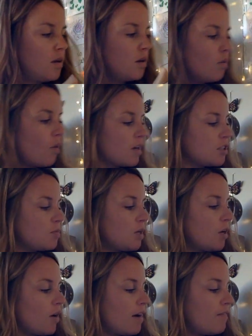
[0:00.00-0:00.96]
Watch me
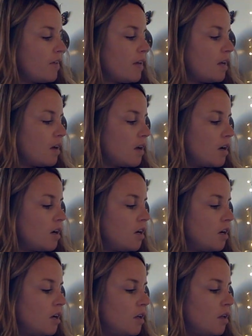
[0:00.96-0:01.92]
graph it.
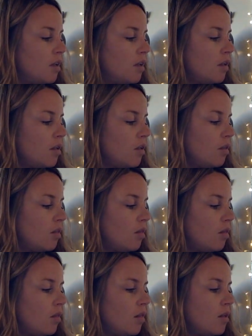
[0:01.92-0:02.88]
B.